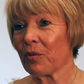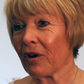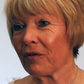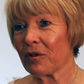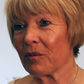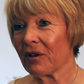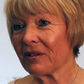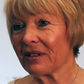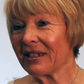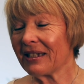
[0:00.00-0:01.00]

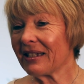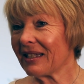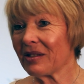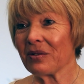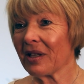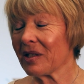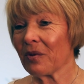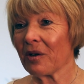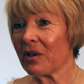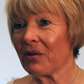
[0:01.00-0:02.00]
profitable, and so
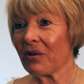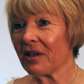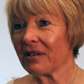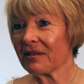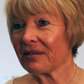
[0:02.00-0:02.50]
that's why we grow it.